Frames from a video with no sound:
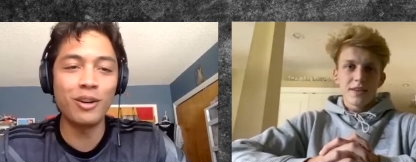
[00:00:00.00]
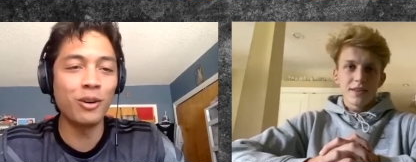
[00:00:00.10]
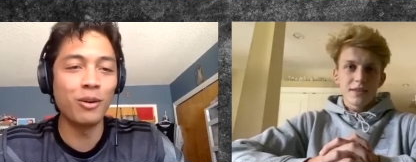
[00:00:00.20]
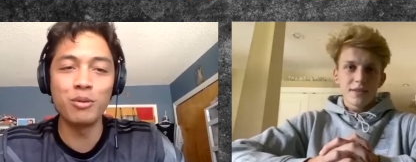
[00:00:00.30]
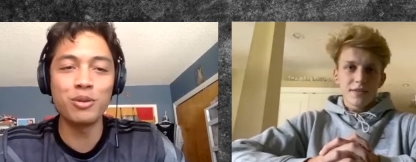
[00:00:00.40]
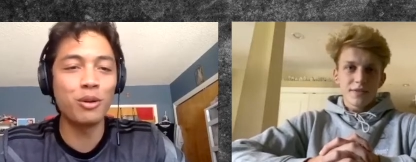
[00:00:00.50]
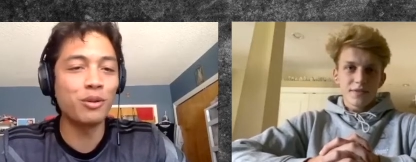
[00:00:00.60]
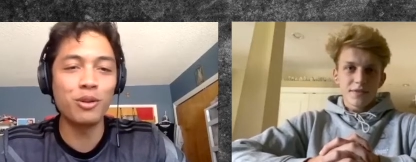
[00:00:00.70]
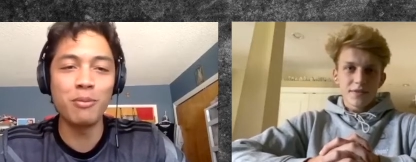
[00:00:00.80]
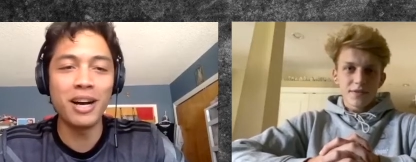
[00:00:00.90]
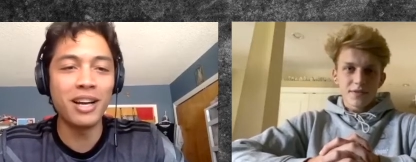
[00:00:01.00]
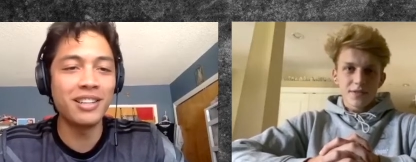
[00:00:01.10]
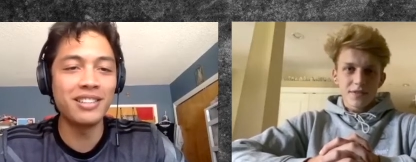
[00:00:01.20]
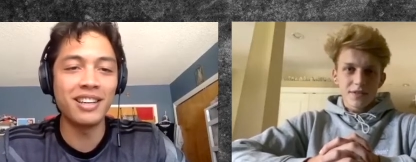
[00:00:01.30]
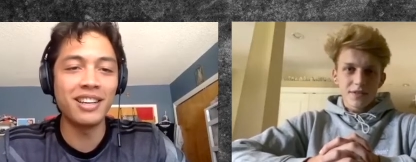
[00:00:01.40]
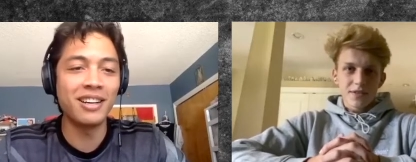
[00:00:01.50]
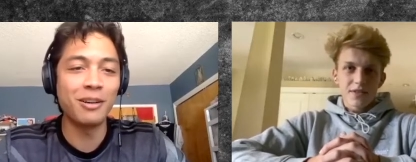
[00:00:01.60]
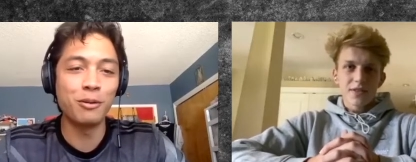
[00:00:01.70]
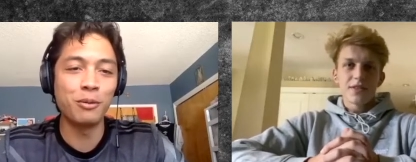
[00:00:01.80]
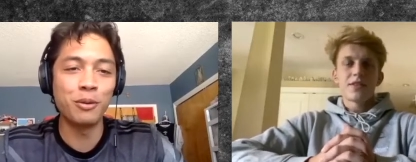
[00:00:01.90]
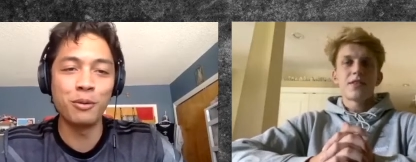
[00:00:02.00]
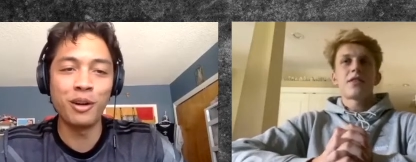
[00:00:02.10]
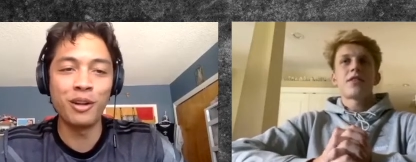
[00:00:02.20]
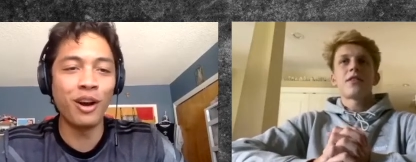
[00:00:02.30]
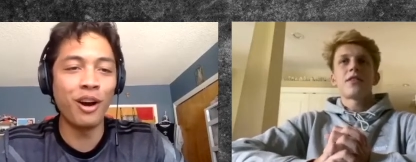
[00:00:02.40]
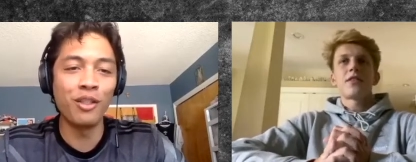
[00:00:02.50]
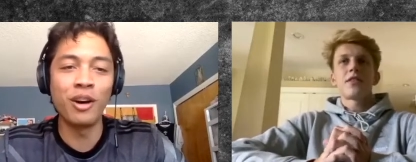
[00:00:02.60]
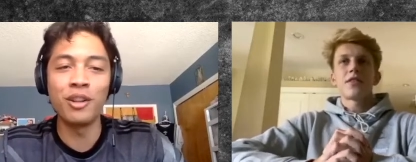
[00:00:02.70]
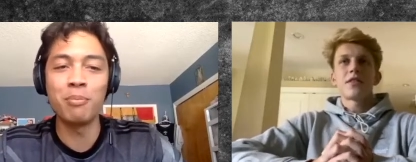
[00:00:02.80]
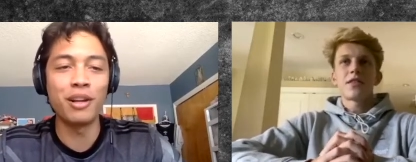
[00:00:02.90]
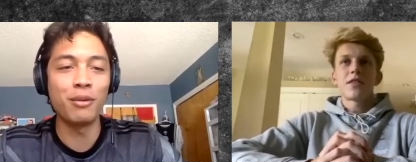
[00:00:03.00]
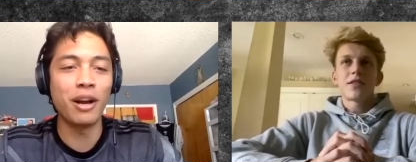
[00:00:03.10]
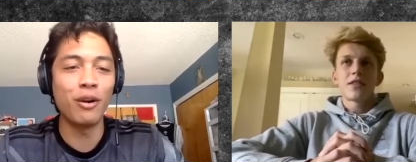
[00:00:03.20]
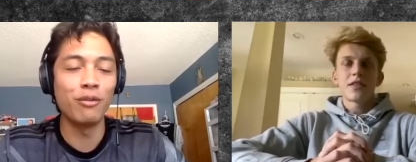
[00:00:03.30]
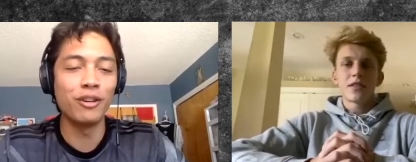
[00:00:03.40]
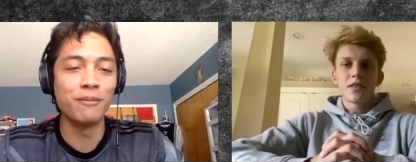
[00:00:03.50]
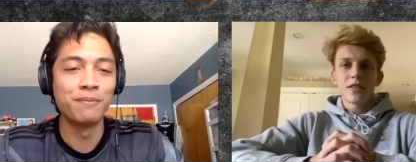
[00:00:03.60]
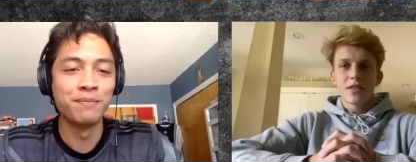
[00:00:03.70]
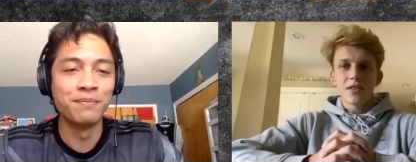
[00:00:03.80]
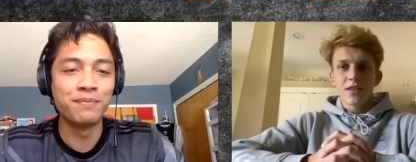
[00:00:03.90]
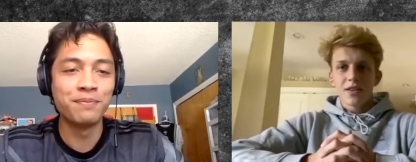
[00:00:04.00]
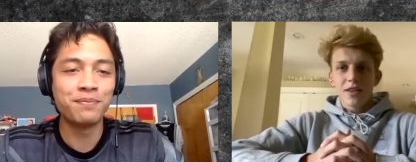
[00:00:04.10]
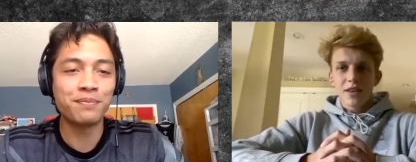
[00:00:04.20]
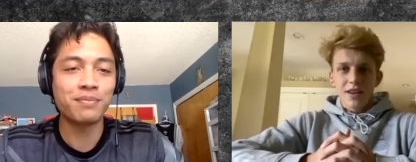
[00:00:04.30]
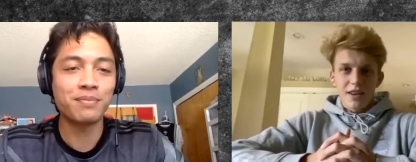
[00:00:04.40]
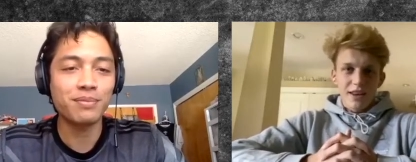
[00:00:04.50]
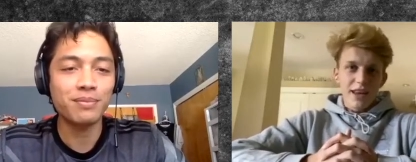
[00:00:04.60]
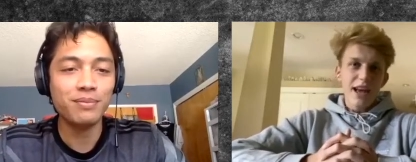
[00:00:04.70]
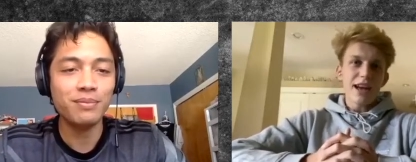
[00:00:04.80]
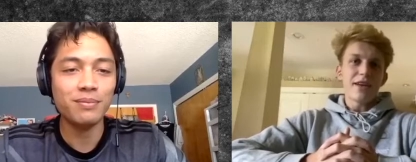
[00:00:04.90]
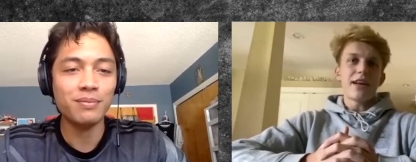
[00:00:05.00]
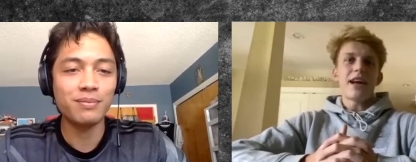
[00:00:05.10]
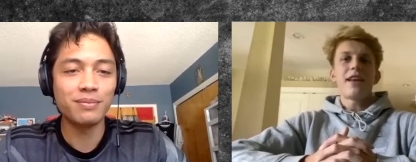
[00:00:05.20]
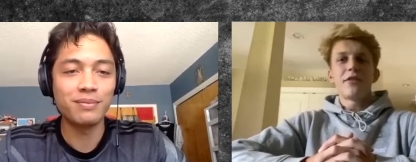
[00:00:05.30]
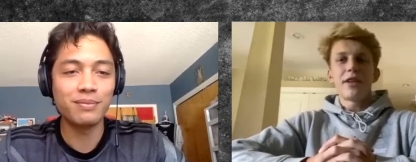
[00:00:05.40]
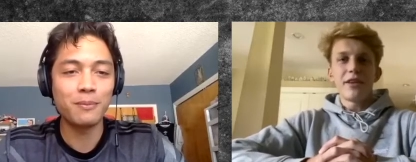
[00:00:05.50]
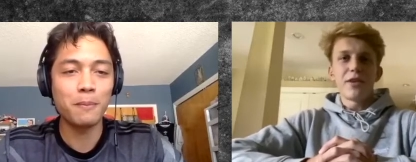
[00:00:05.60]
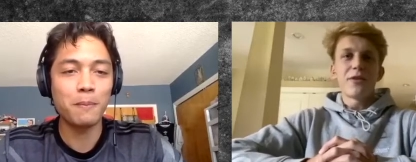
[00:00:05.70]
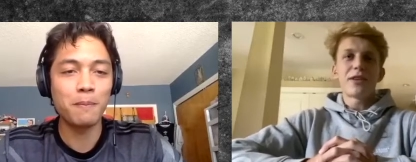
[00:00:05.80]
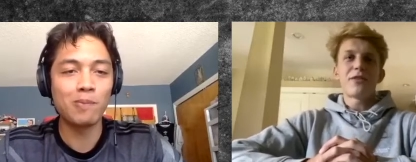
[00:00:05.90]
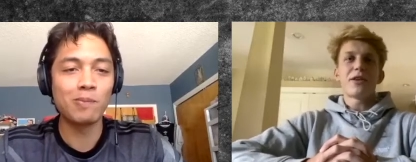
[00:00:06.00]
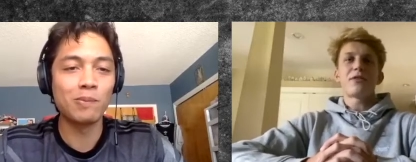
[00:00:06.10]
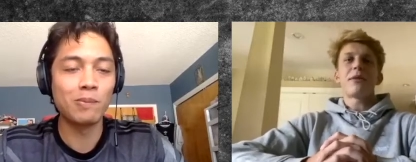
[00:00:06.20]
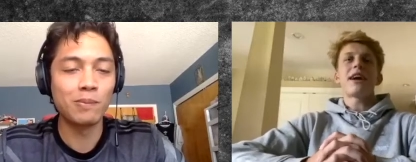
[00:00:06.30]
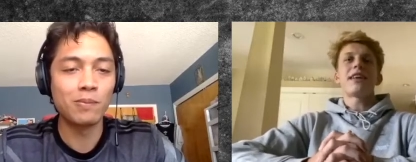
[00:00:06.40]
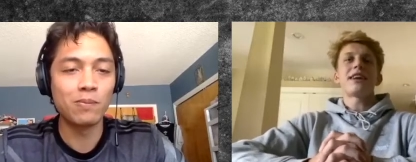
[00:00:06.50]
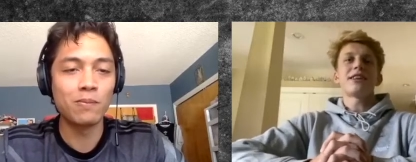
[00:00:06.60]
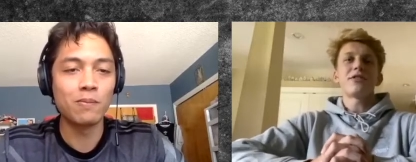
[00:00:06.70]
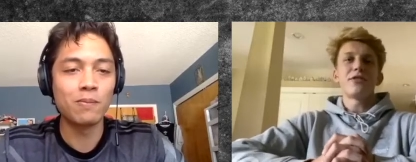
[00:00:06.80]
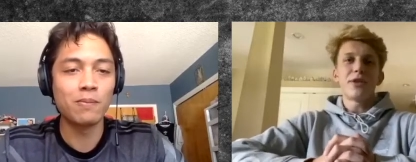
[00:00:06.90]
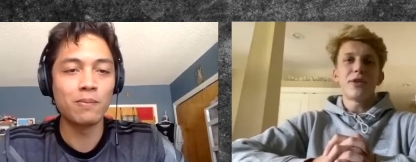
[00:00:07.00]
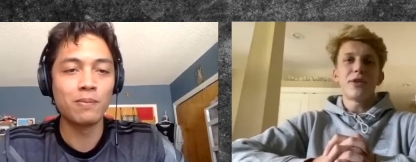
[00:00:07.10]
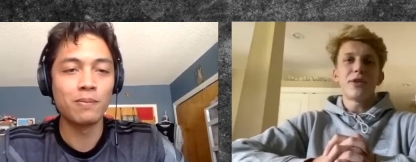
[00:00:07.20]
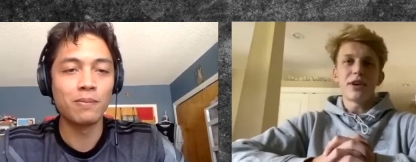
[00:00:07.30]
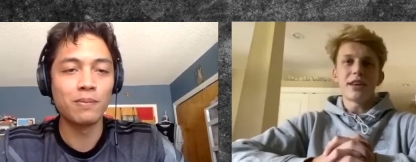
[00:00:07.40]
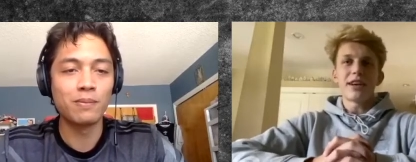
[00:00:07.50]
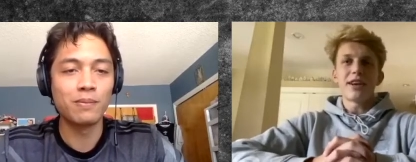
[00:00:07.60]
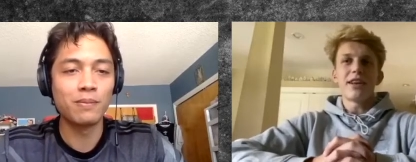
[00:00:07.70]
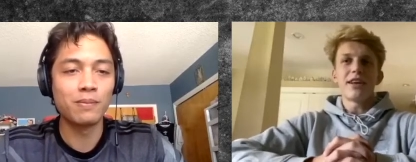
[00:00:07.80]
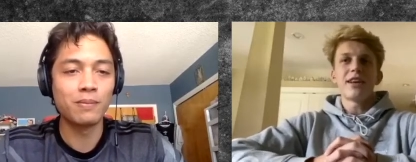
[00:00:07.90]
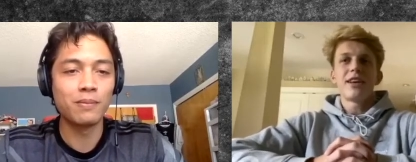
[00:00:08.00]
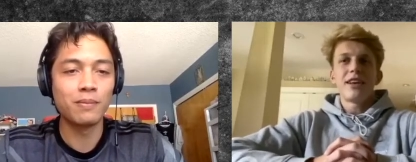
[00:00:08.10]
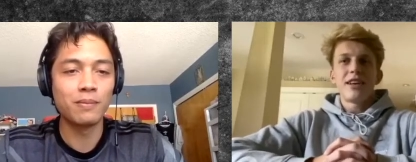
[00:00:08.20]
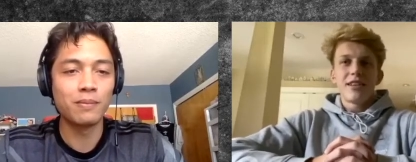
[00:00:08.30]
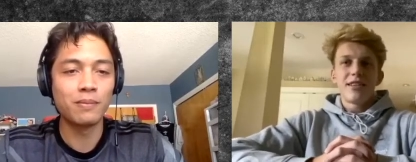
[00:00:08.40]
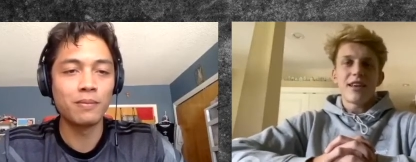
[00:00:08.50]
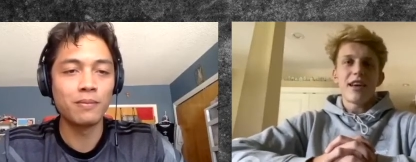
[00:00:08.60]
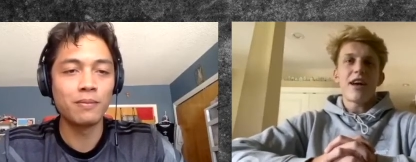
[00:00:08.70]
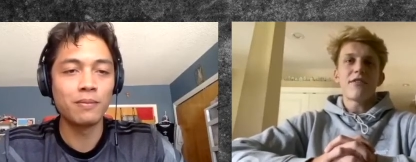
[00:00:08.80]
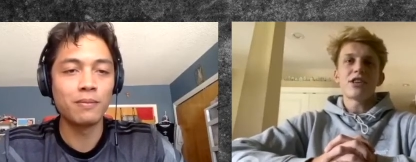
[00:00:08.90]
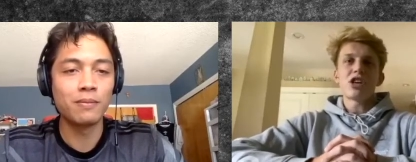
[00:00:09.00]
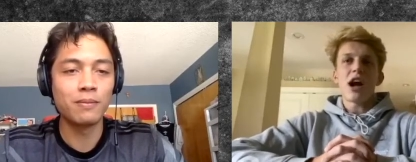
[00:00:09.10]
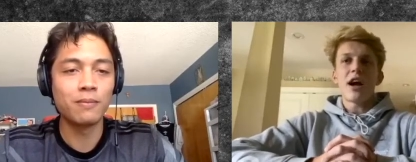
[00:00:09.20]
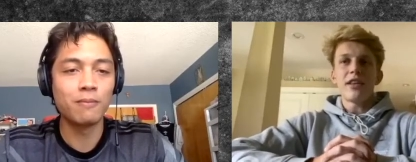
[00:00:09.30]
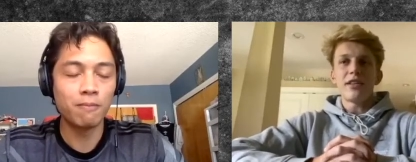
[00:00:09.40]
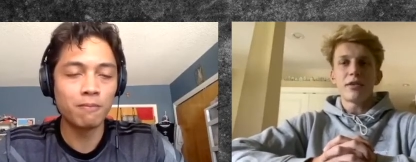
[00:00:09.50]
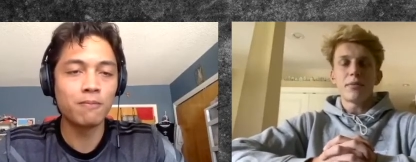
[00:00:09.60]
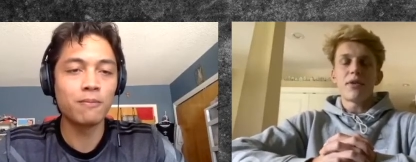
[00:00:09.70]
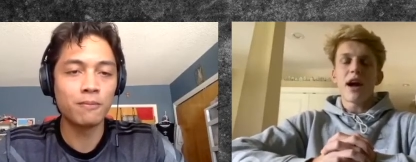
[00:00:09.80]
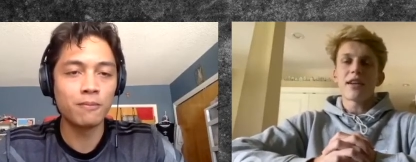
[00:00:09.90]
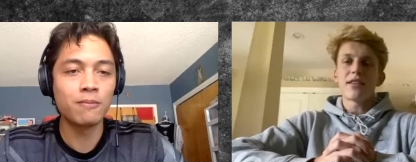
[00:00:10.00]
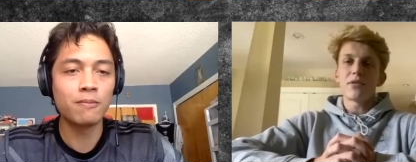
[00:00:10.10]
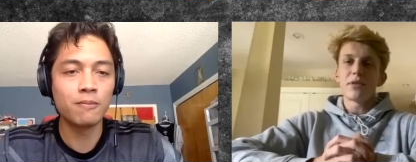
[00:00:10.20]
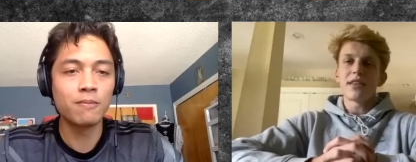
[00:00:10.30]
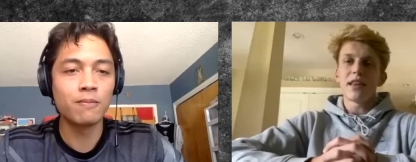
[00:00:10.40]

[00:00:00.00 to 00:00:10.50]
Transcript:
Speaker 1: or what was going through your mind uh, on the, on the plane ride over?
Speaker 2: Yeah, I, I didn't really know what to expect. I just knew I was going there to to have a child and to practice with